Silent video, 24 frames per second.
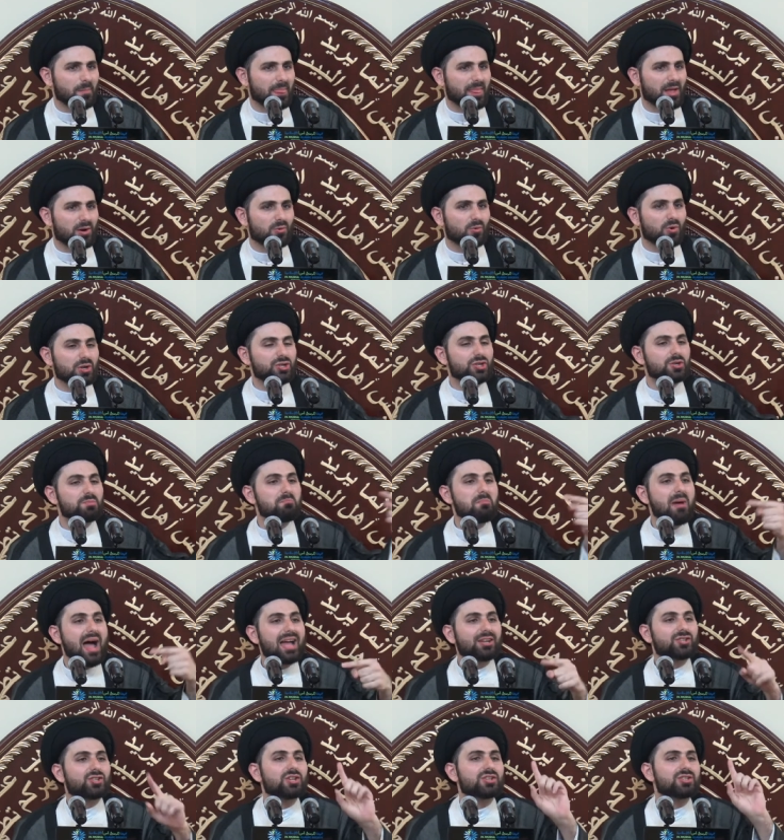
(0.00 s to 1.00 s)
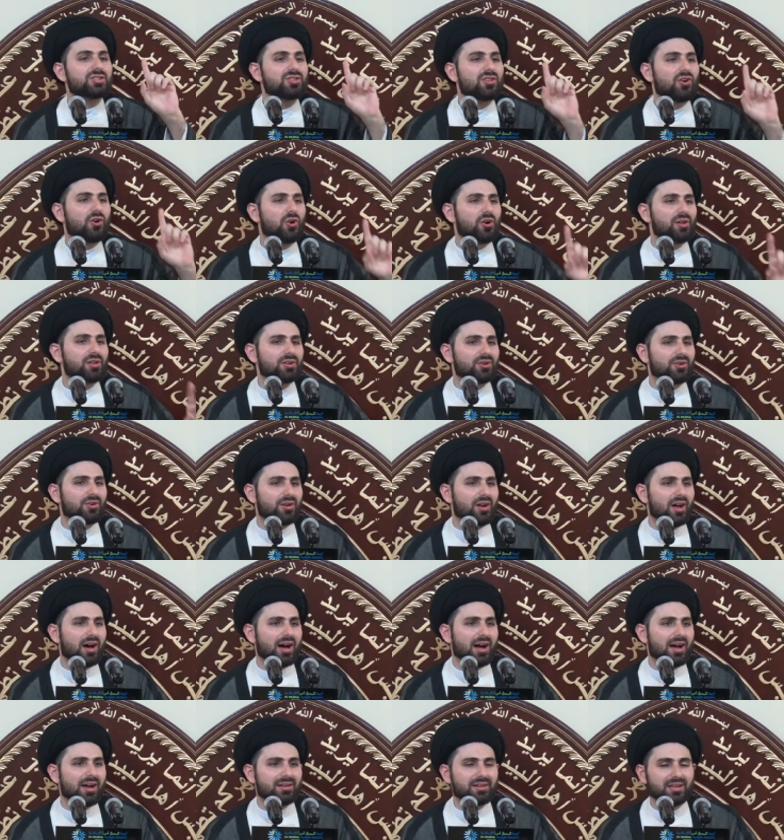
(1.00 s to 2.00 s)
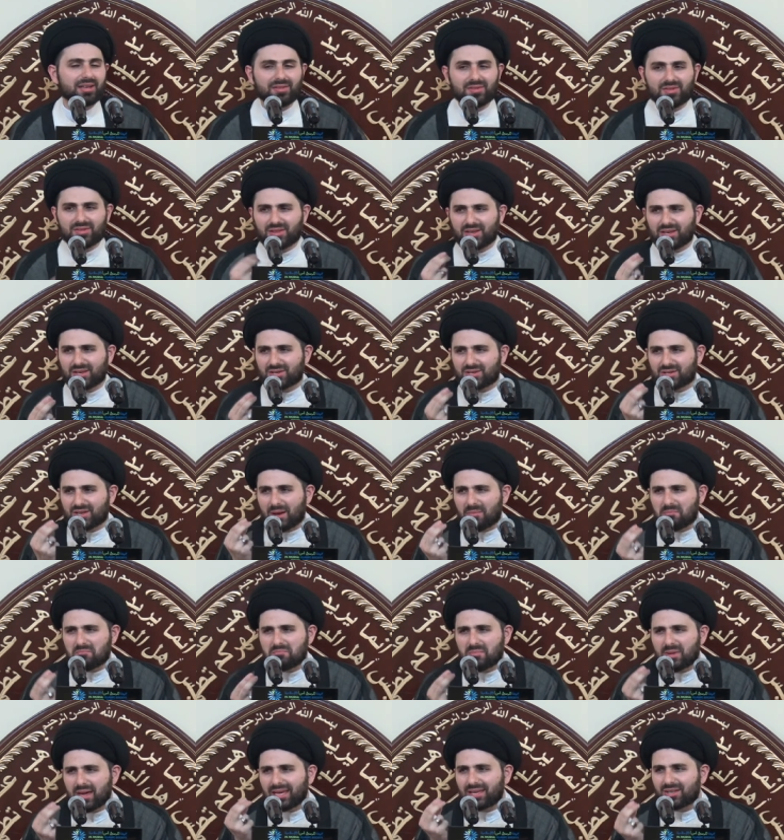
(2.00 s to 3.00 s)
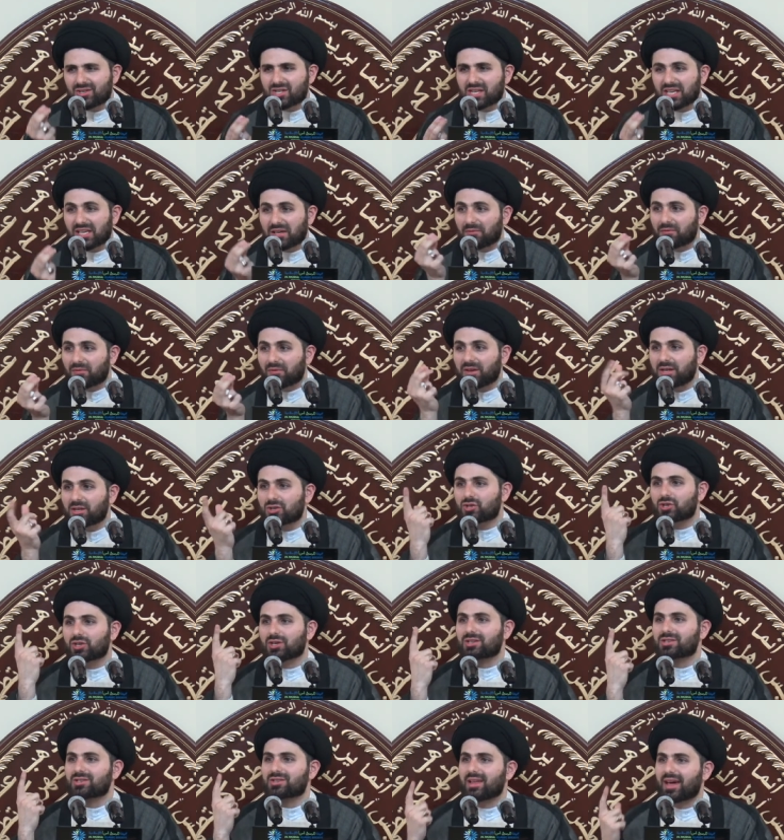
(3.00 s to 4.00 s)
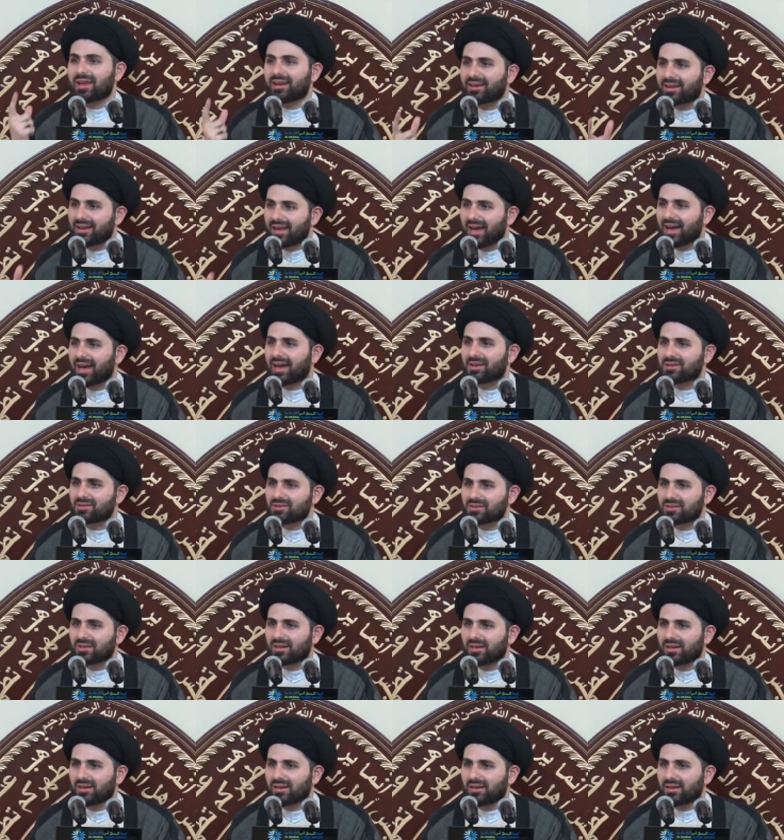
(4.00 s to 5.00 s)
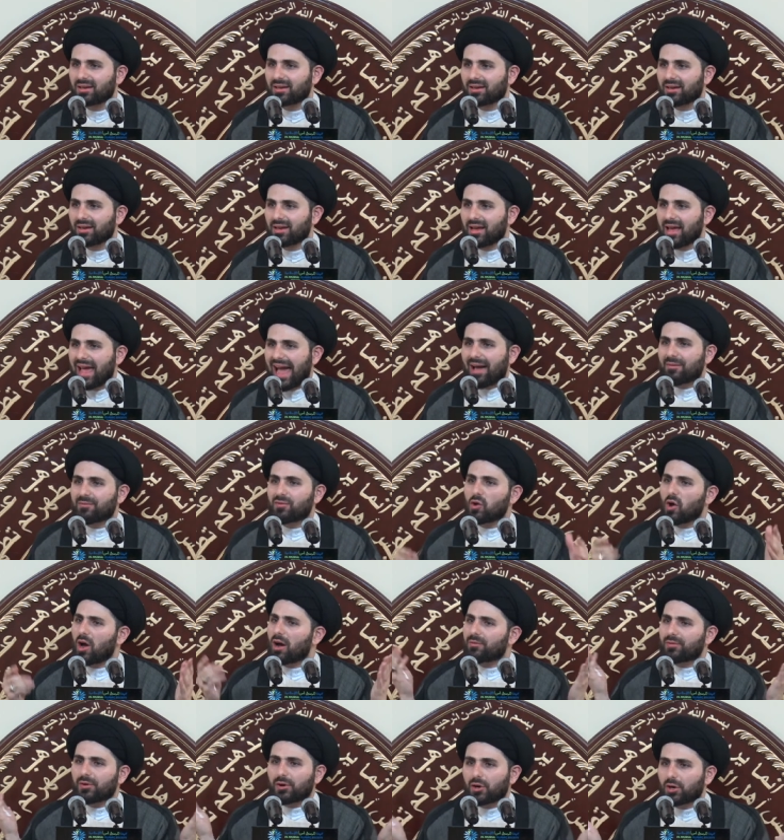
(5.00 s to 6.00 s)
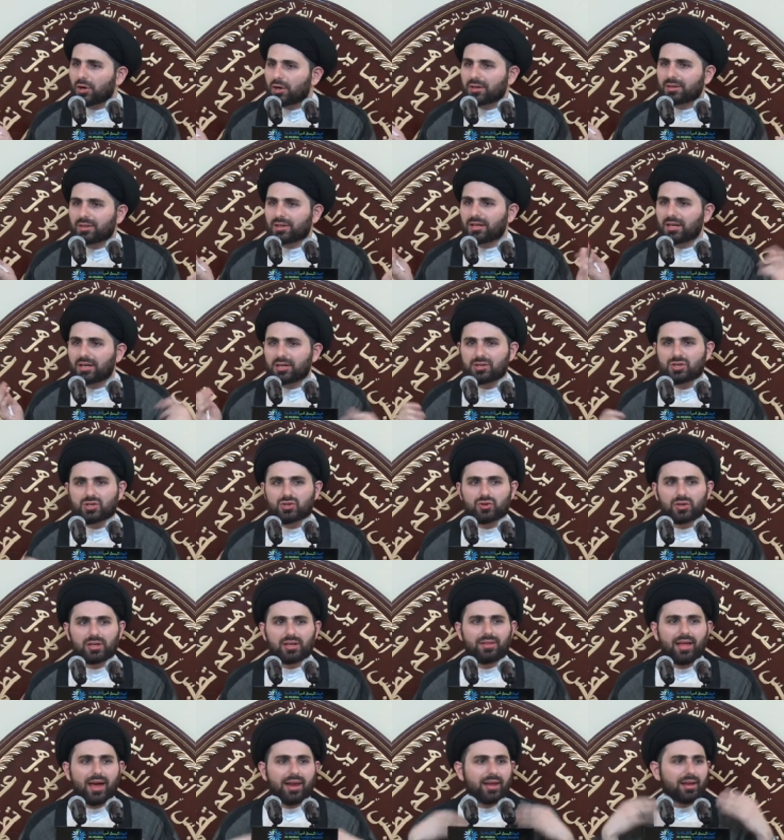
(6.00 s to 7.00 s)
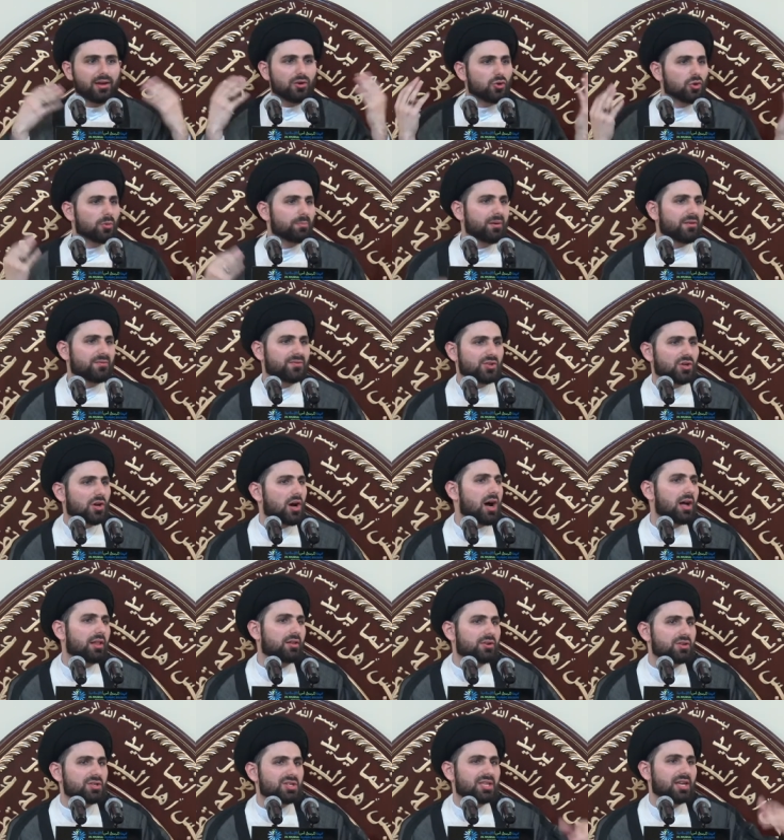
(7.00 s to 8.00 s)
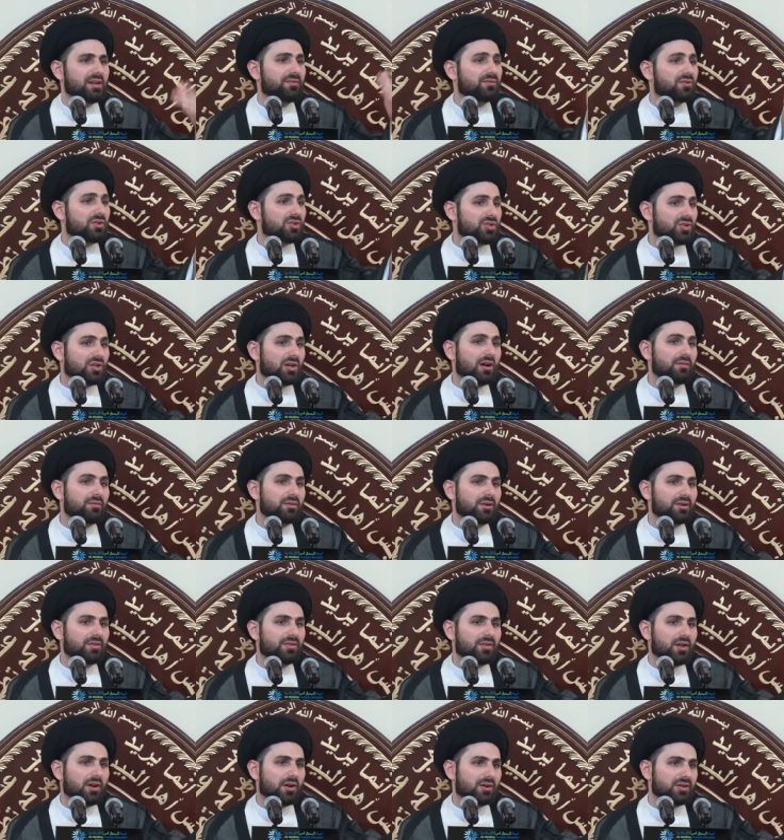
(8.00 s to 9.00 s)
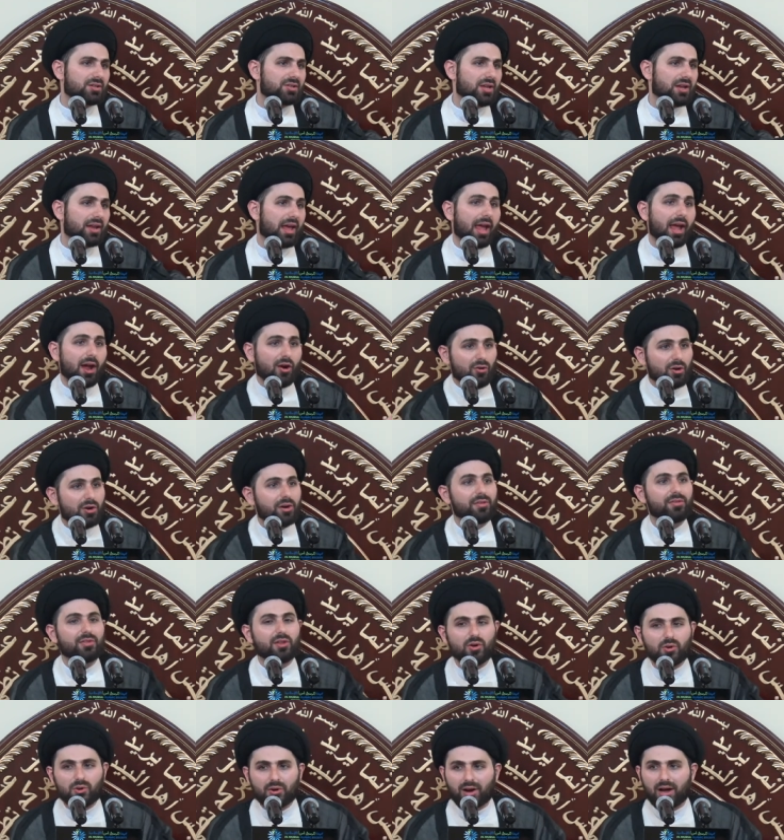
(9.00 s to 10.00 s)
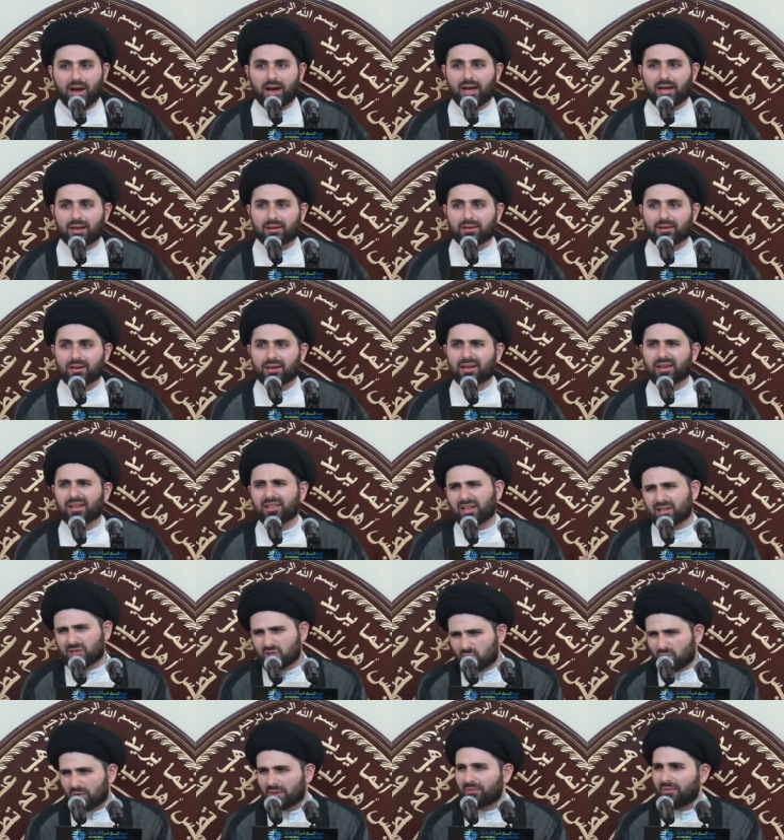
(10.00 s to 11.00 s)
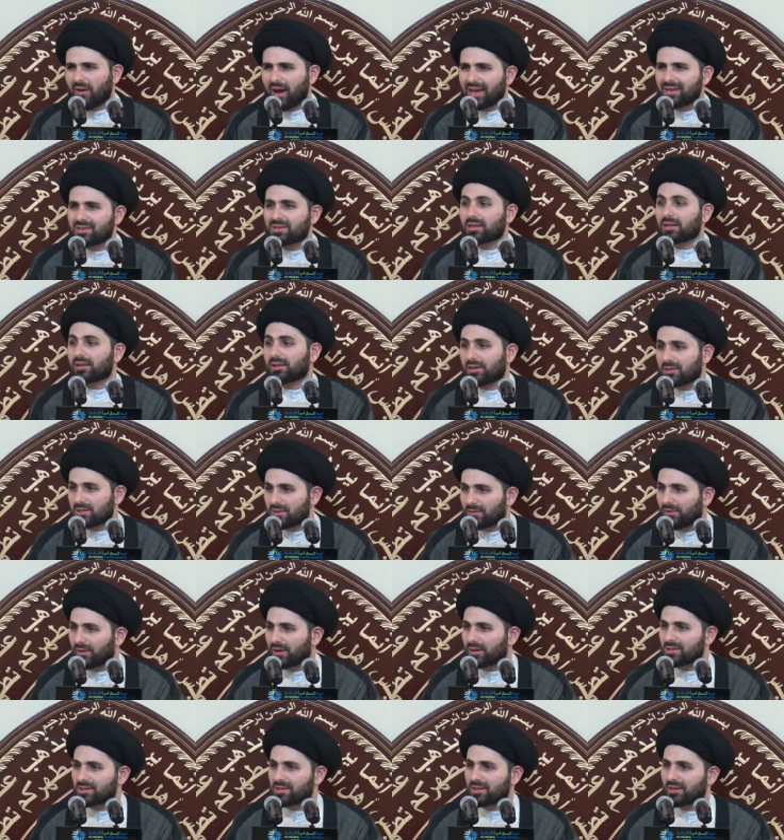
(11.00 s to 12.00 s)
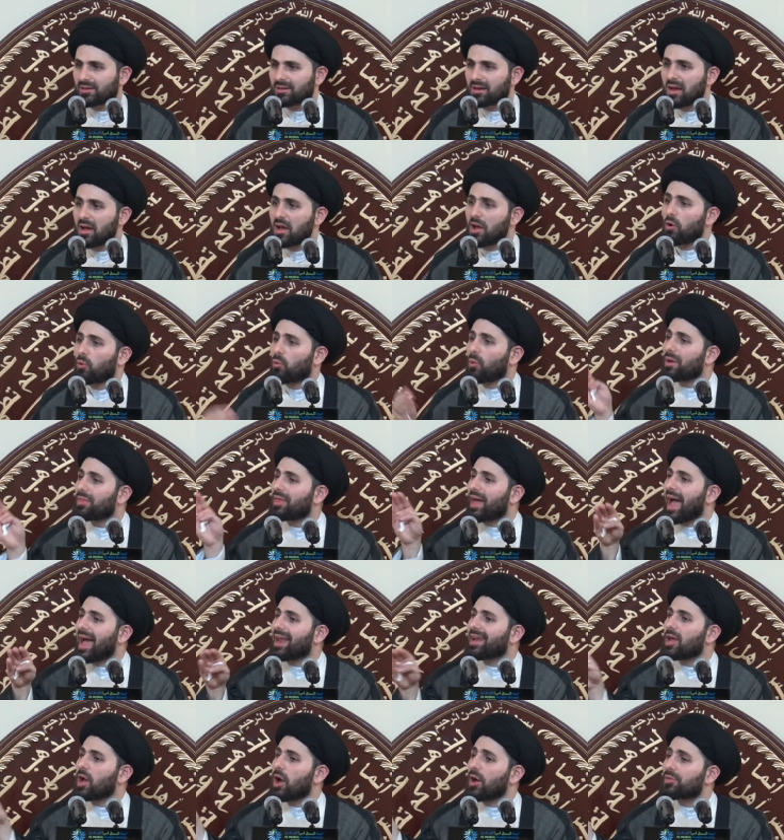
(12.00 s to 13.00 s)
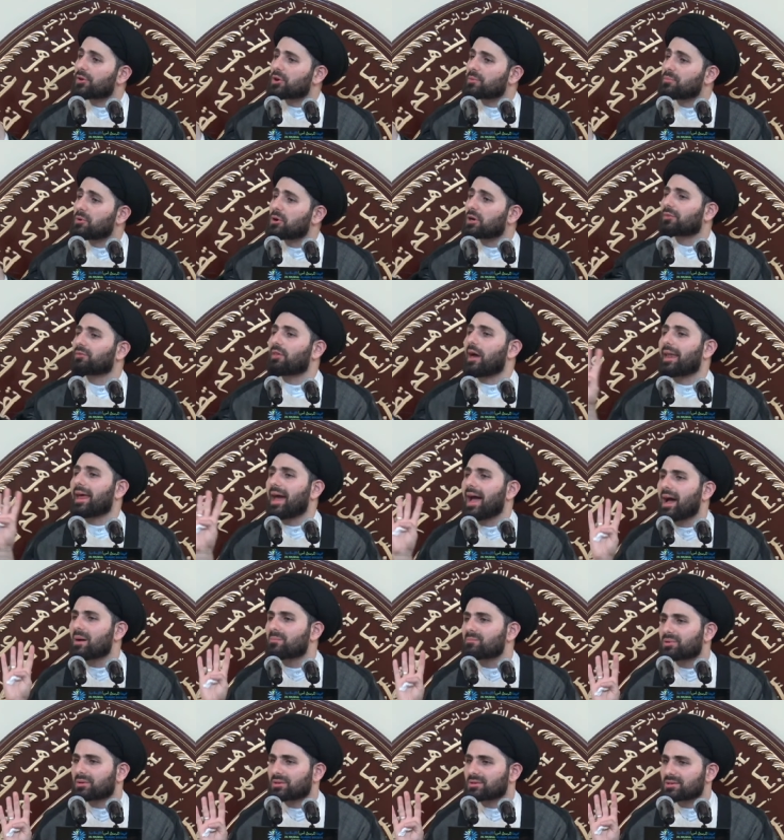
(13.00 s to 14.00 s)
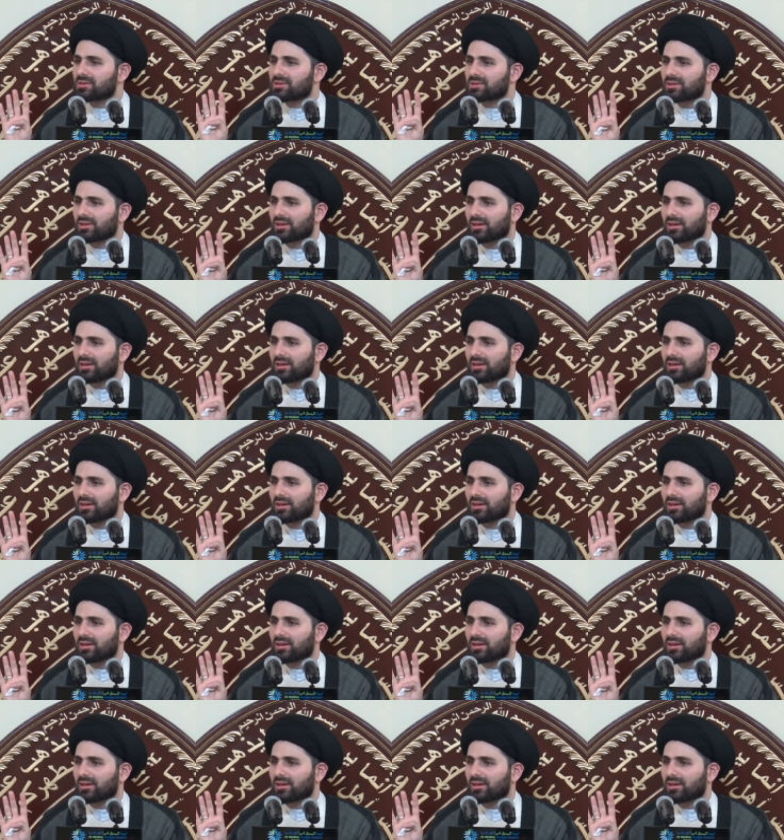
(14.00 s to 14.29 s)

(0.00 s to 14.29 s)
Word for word: which matches the Holy Quran in these amazing features that it has. Have you ever heard in history that a group of scholars they've discovered there is an error in the Quran? Let's revise it, let's fix it. With any other book that happens,